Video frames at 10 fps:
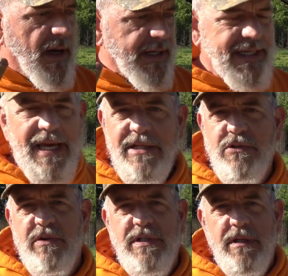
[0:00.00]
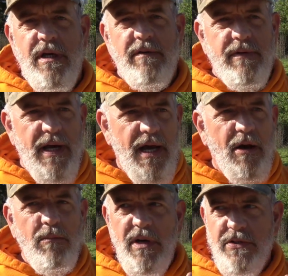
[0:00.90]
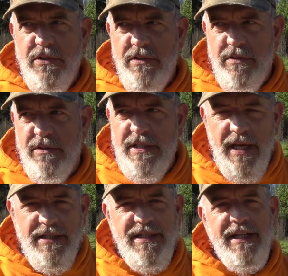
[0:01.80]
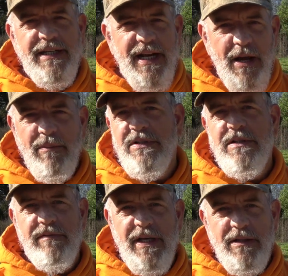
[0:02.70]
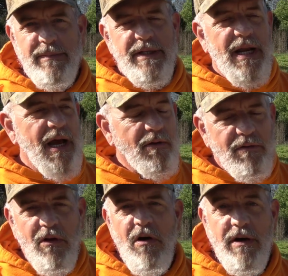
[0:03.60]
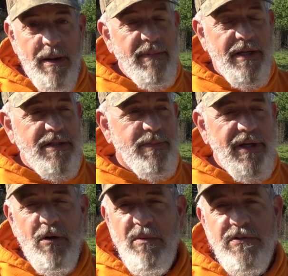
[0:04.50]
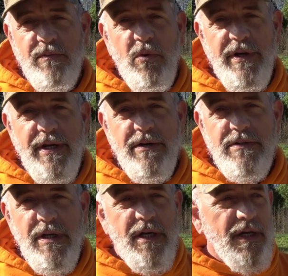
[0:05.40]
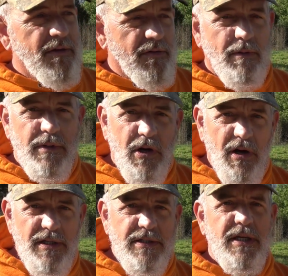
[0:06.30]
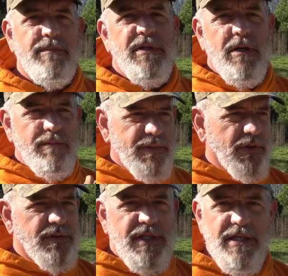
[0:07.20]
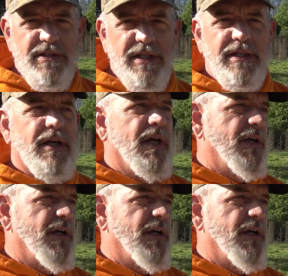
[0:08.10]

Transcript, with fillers: I can't stress enough how much testing and how much development and how long. It's been almost 4 years from concept up till testing